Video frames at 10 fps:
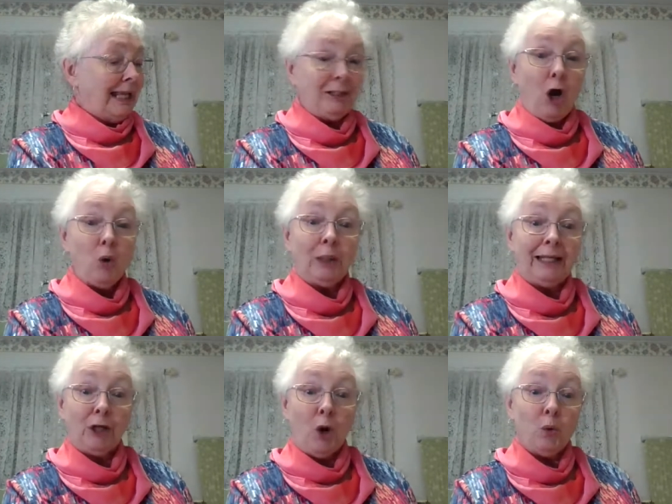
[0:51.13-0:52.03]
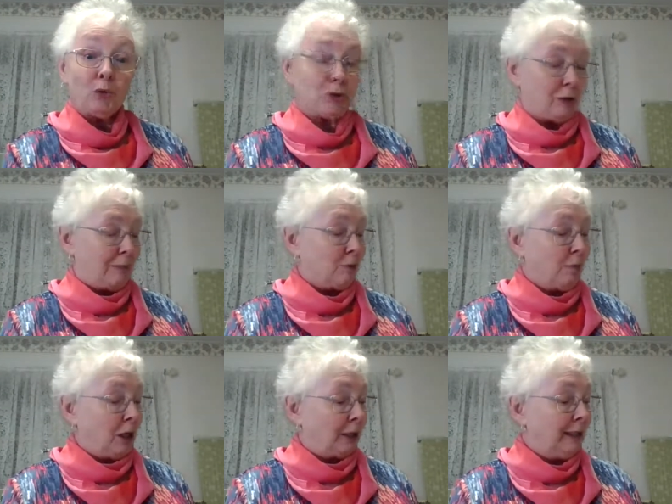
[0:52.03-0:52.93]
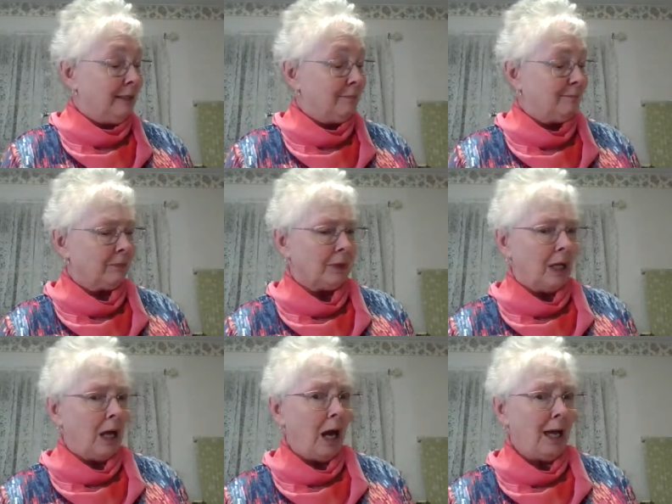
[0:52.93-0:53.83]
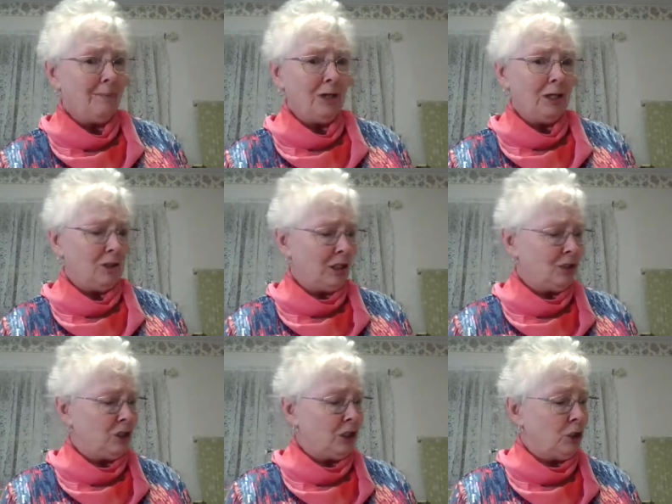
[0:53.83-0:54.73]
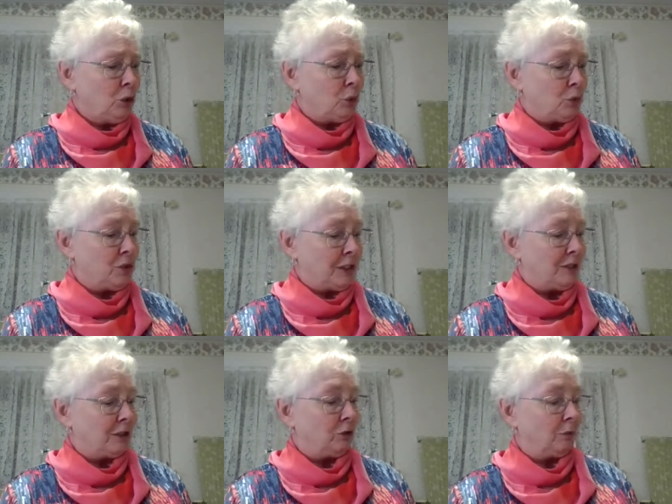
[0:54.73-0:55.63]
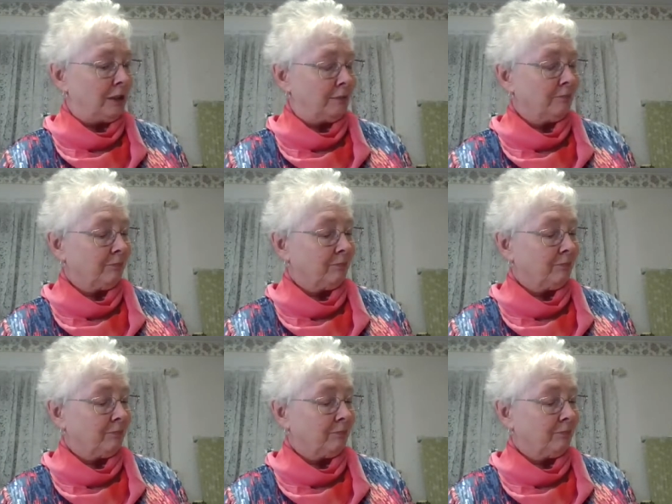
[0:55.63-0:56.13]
Let go, screamed Polly. I'm not touching you, said Diggory.